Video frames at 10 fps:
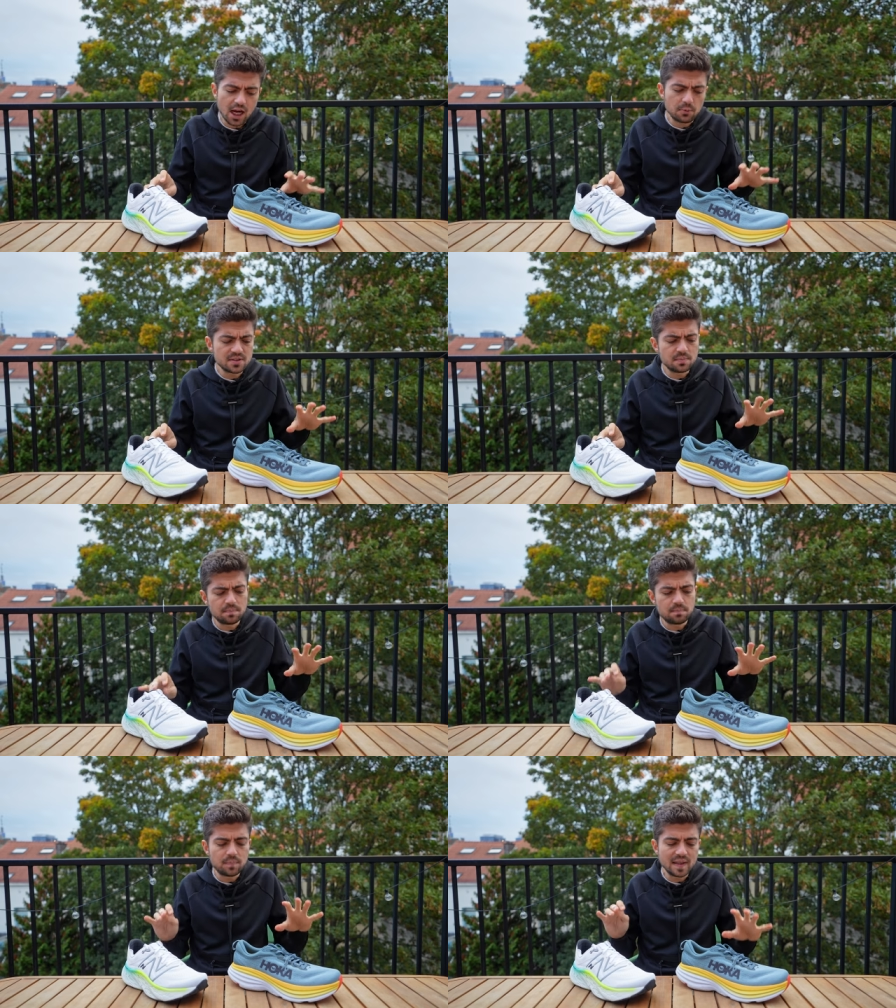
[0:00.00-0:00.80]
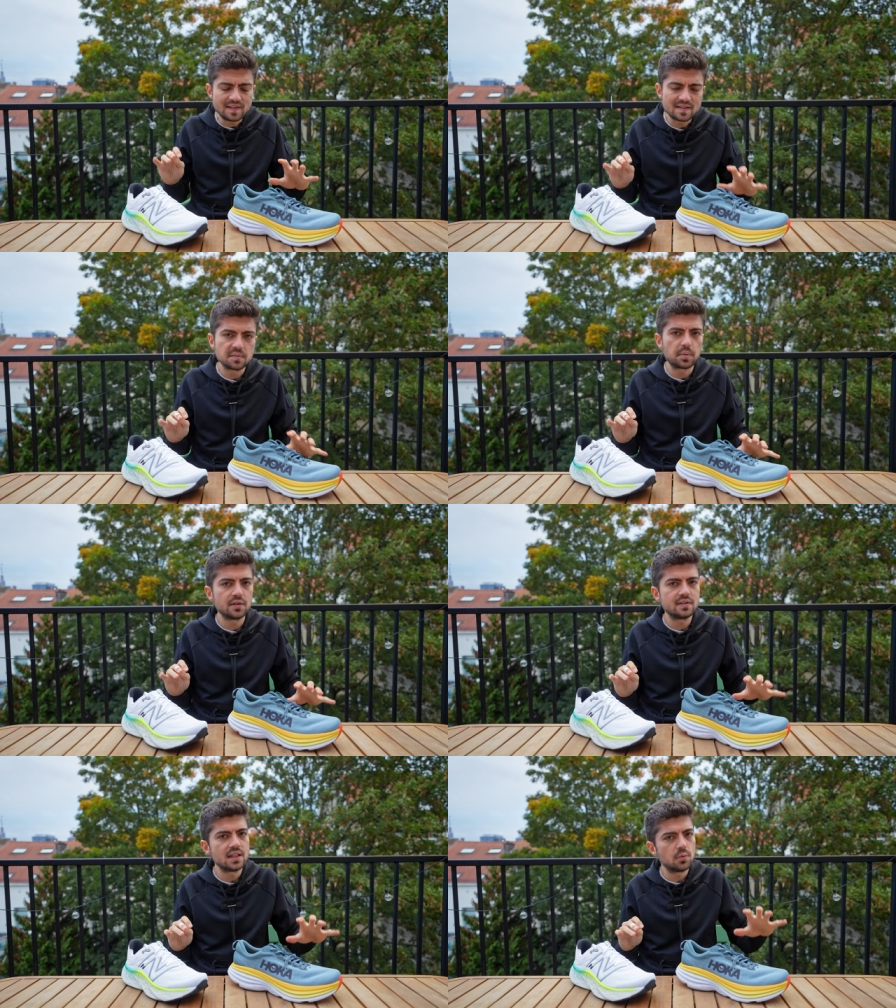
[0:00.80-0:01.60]
I was a bit
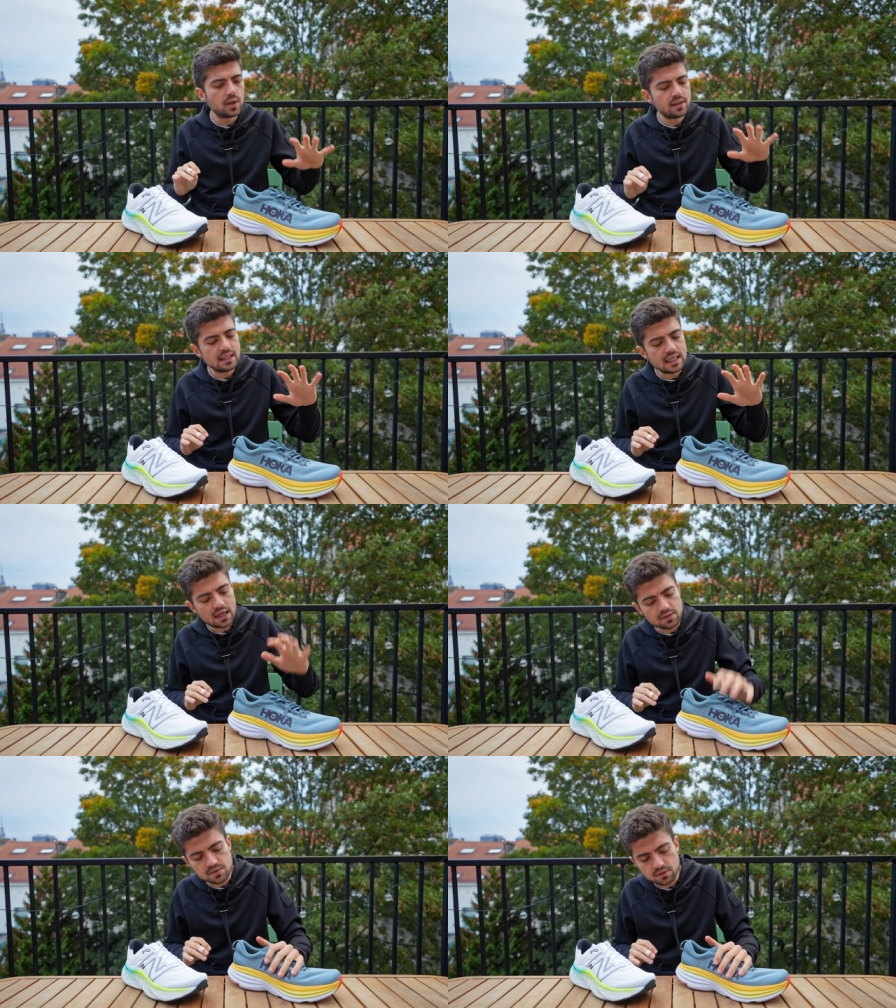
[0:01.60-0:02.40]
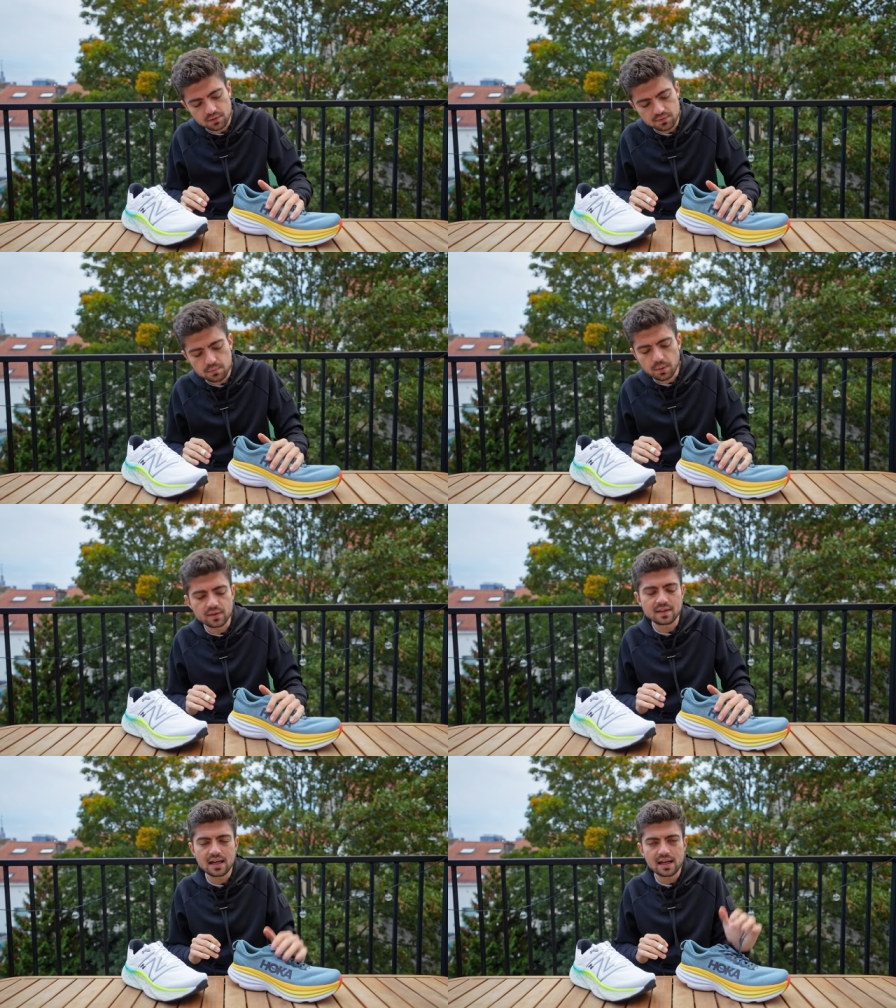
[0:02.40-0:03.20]
disappointed with the outsole of the
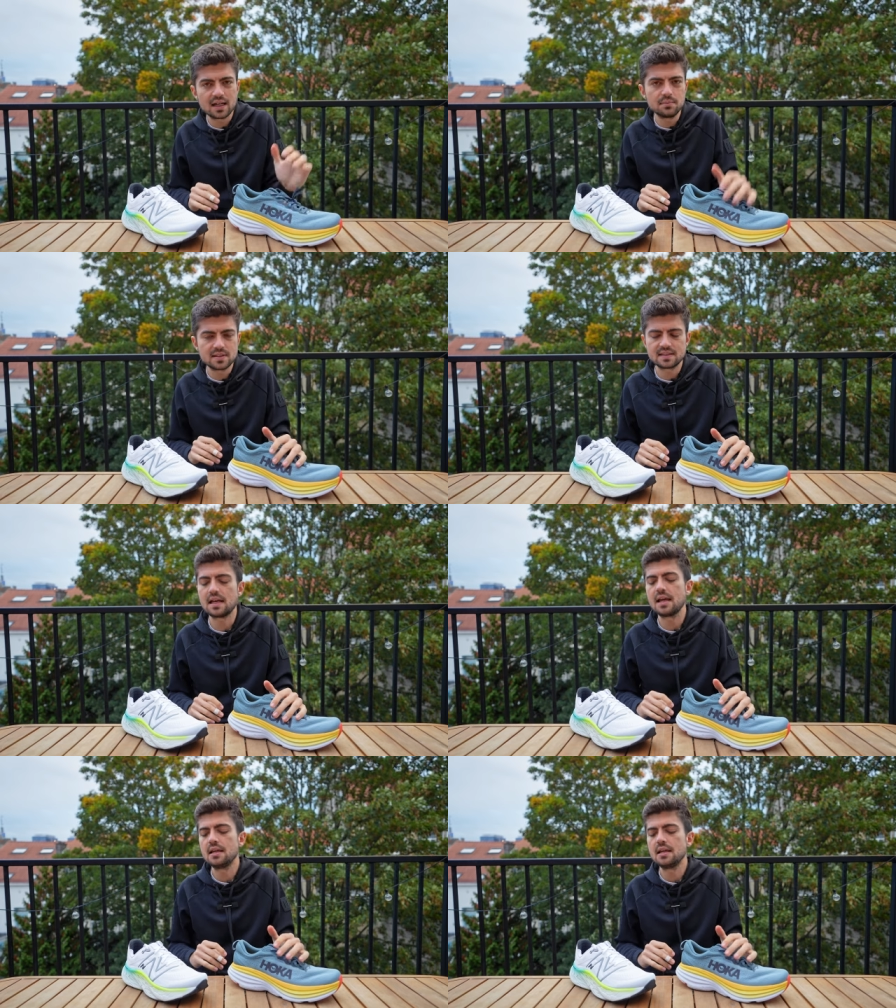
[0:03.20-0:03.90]
Bondi, I must say.